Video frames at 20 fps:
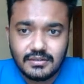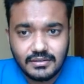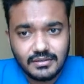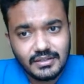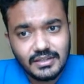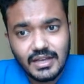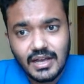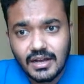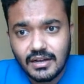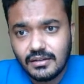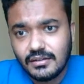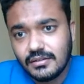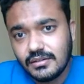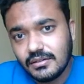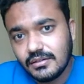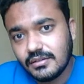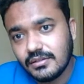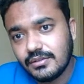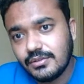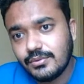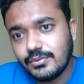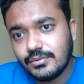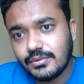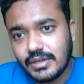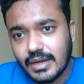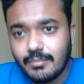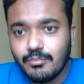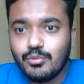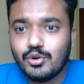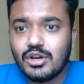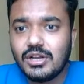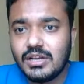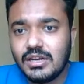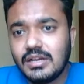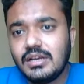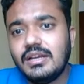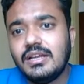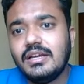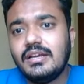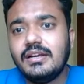yeah, you
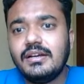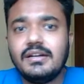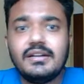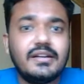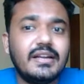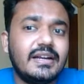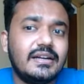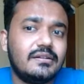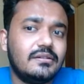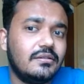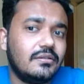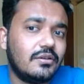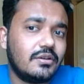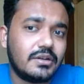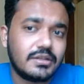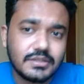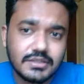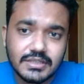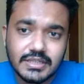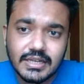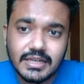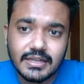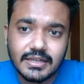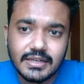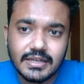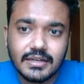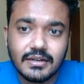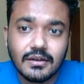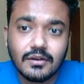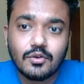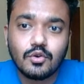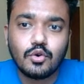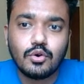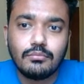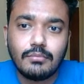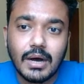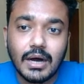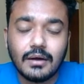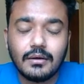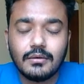temporarily dead, or say in a
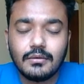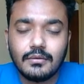coma.